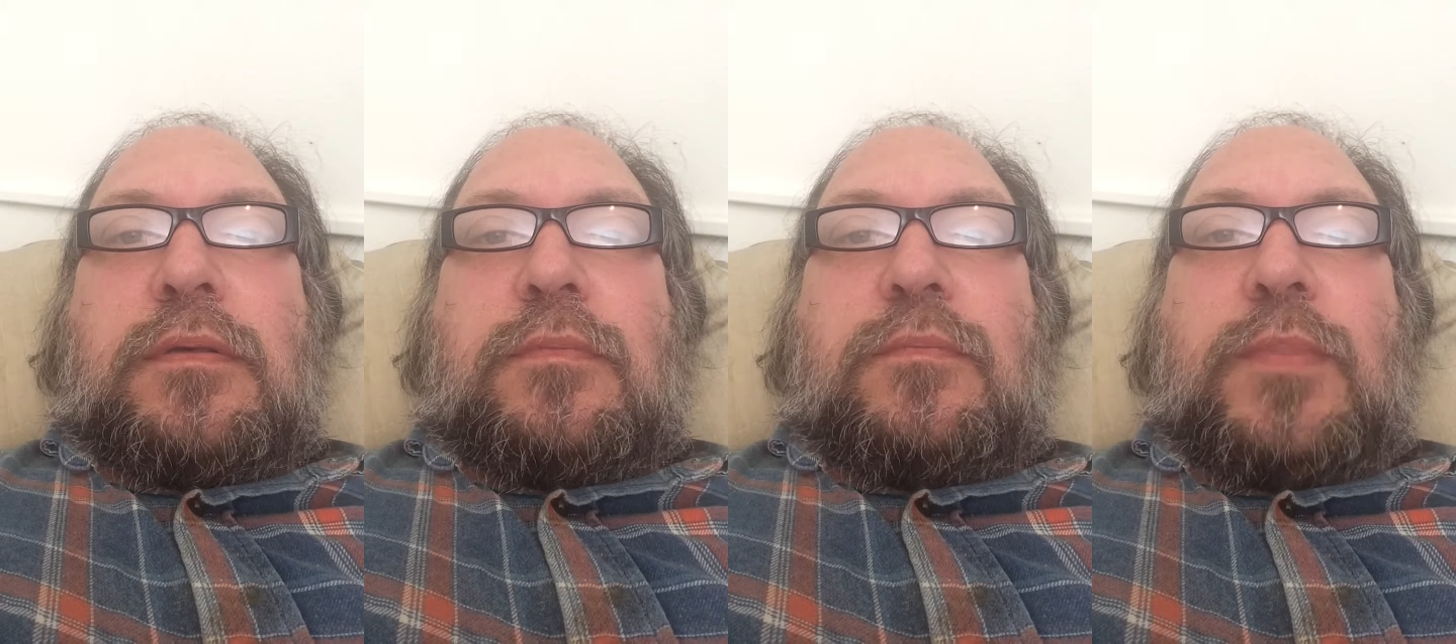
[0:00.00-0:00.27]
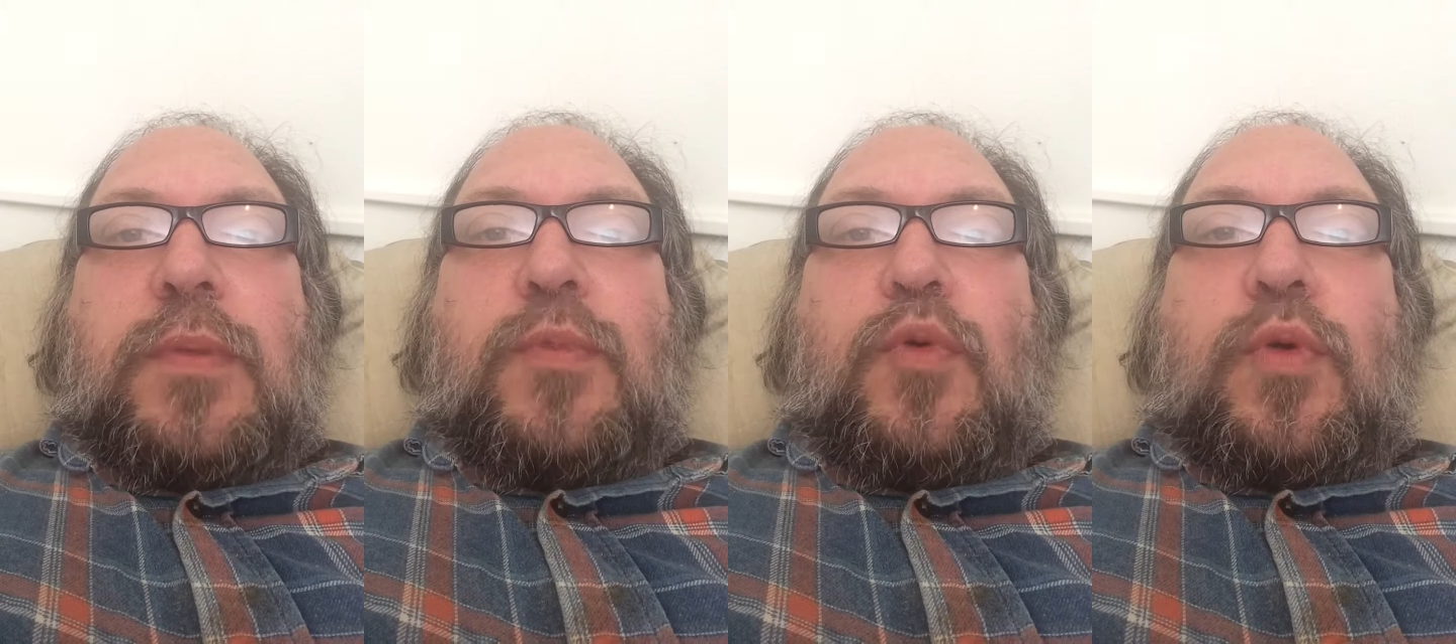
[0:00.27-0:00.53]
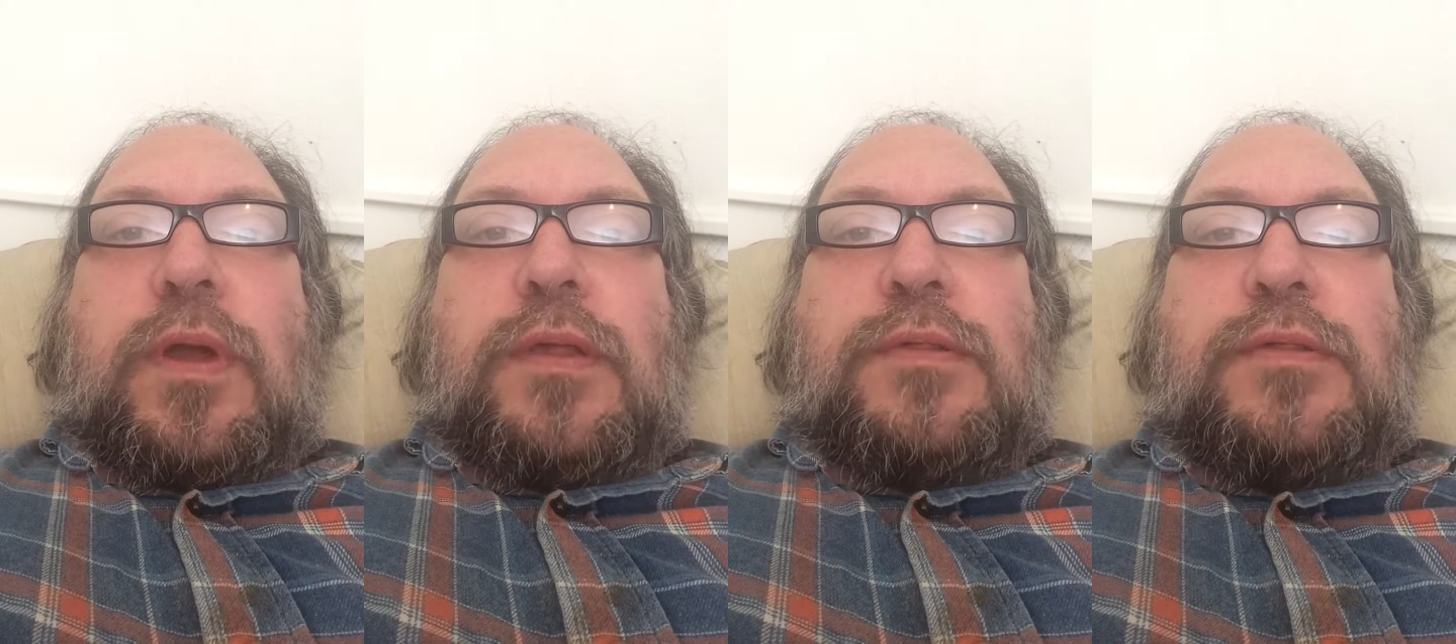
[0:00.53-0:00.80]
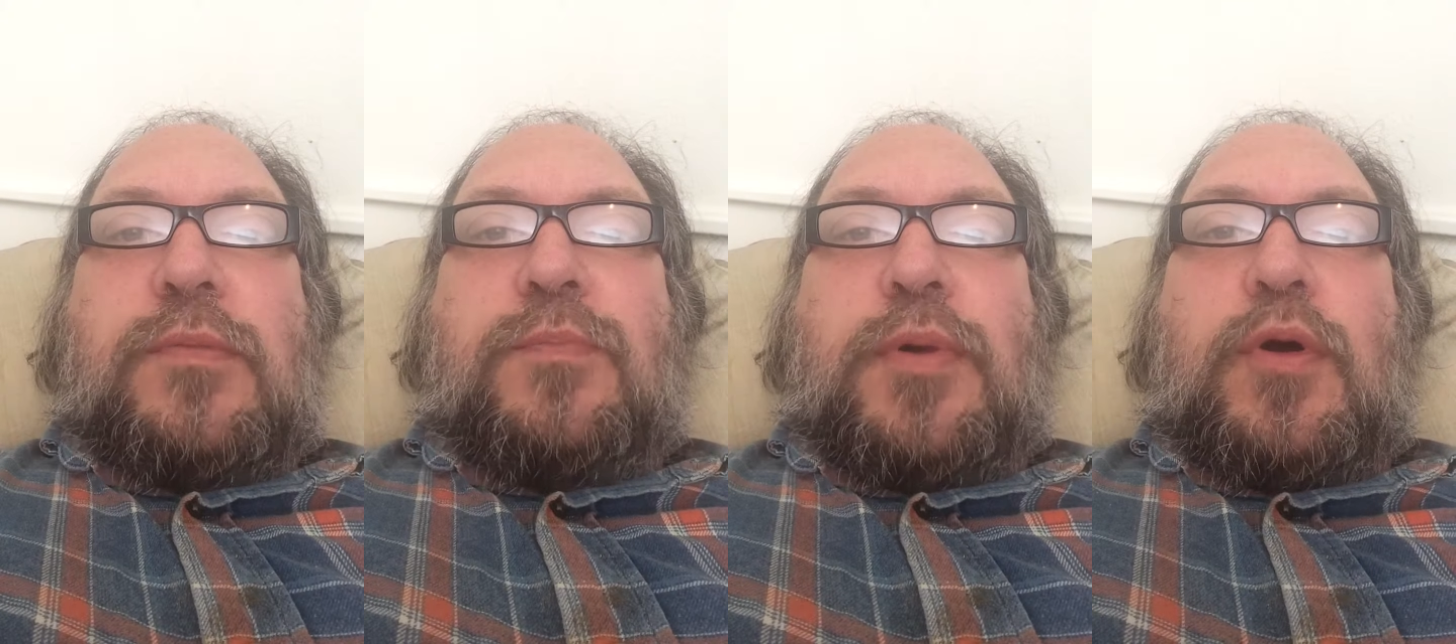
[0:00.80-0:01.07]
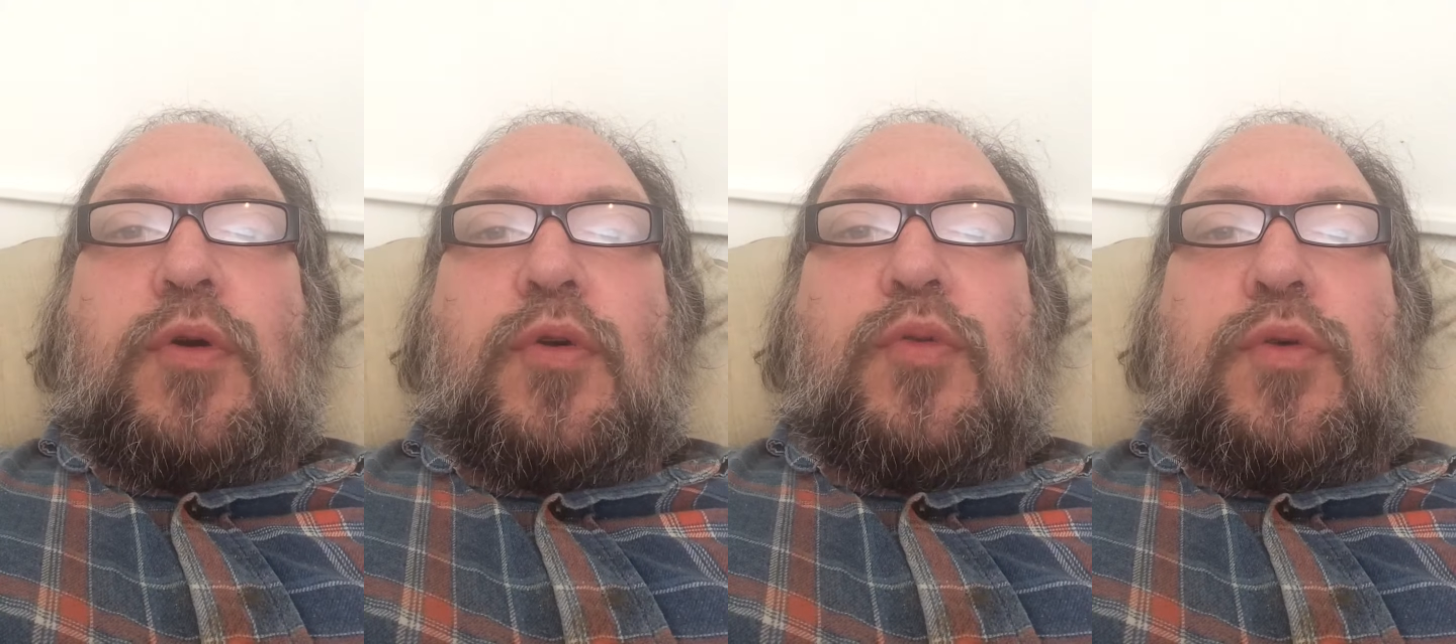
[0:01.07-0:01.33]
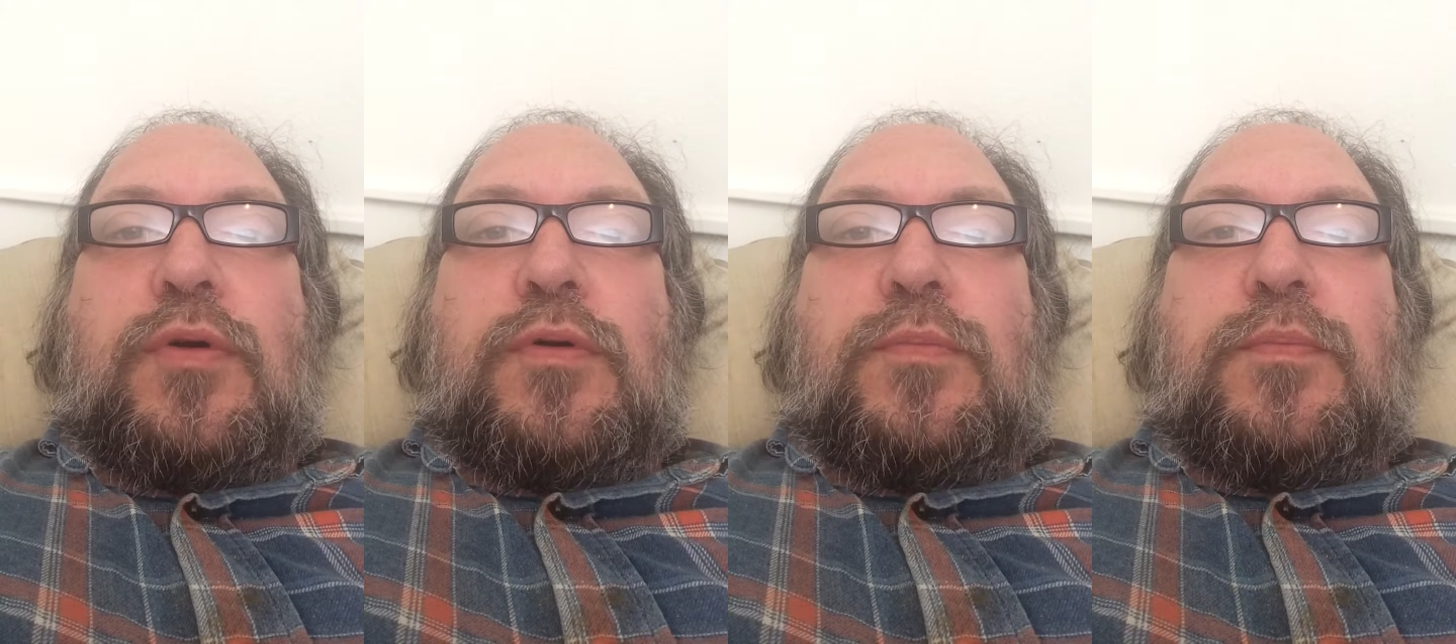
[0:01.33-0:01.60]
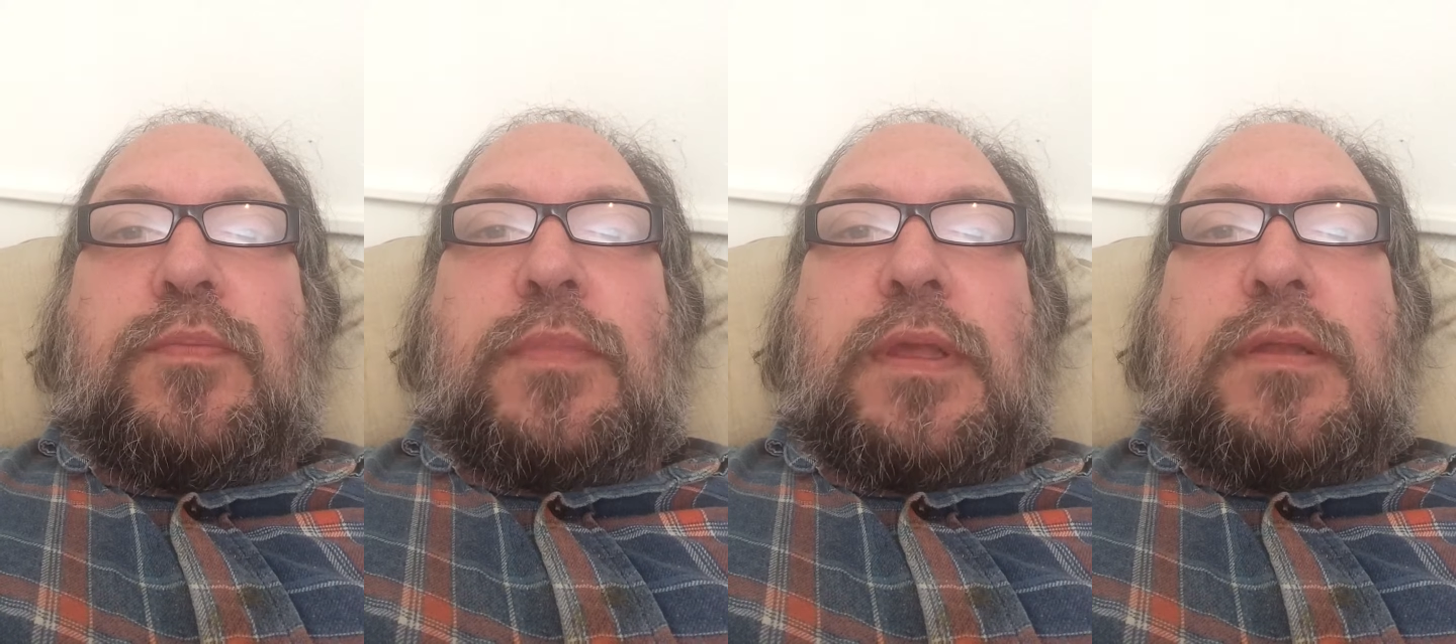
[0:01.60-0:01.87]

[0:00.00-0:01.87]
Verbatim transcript: memorize a poem